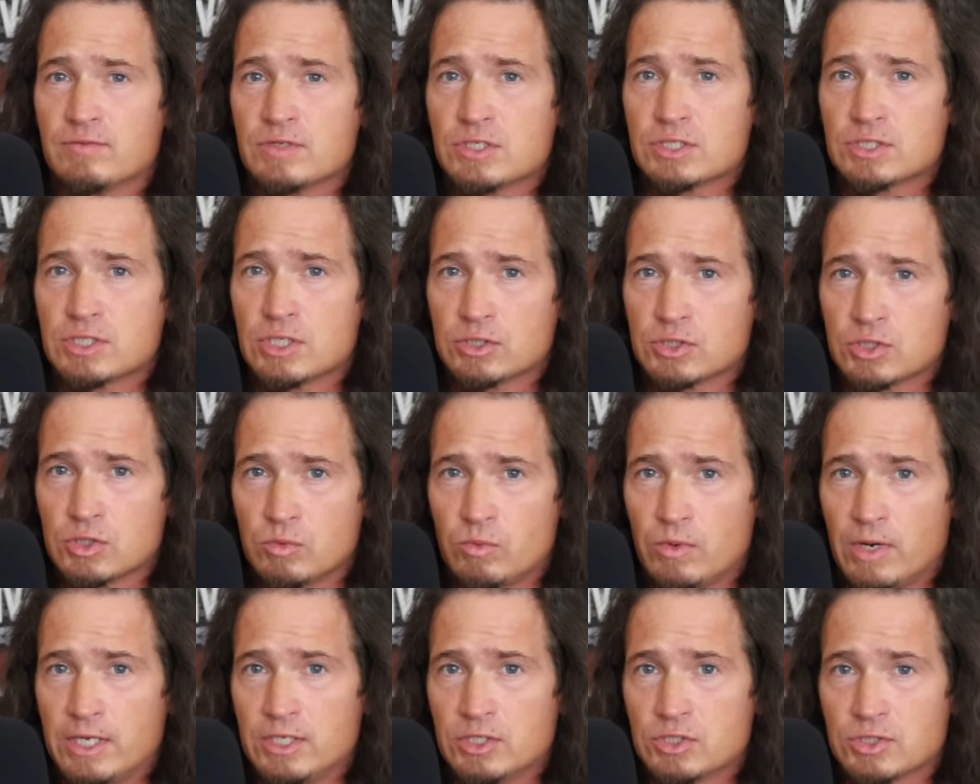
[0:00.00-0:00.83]
the
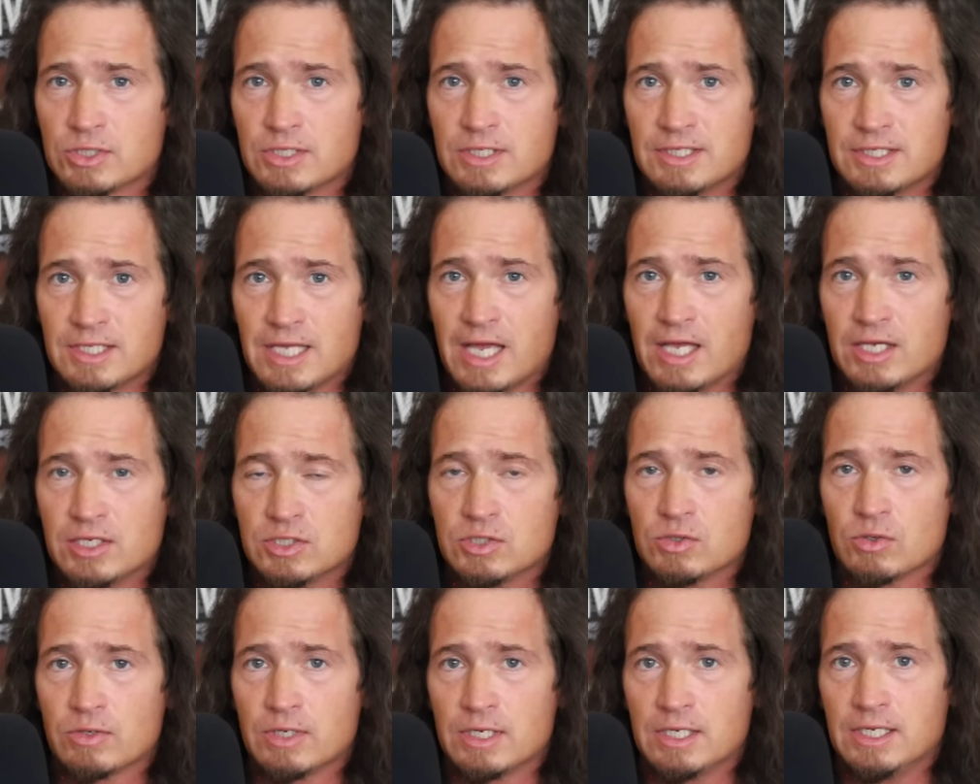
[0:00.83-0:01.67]
situation that
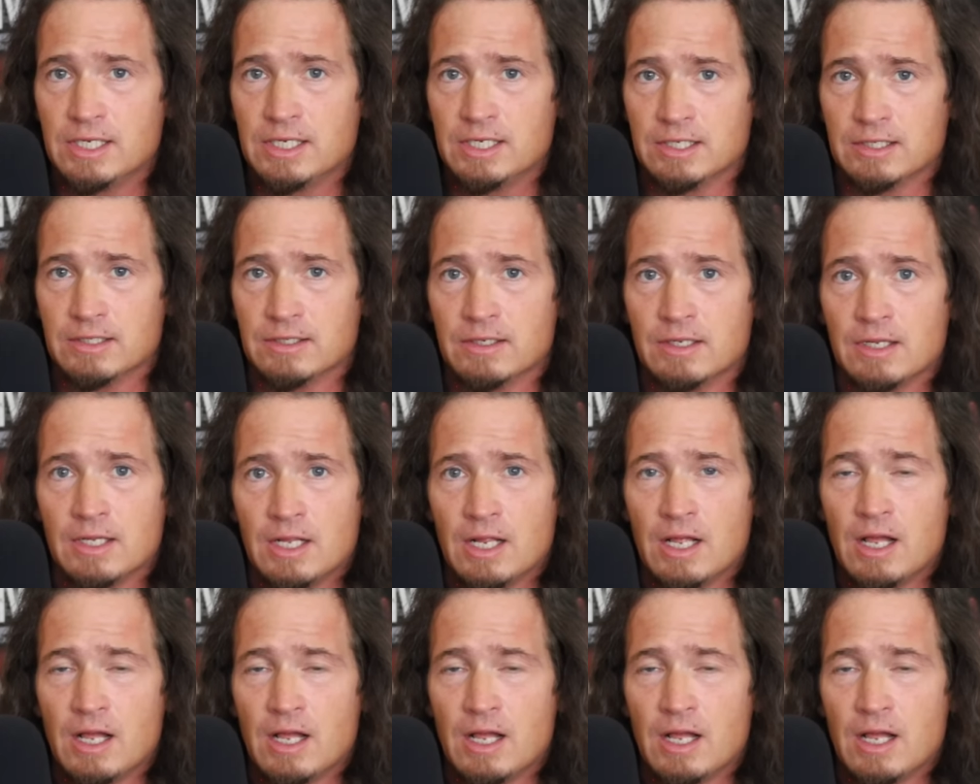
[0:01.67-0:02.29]
you're in?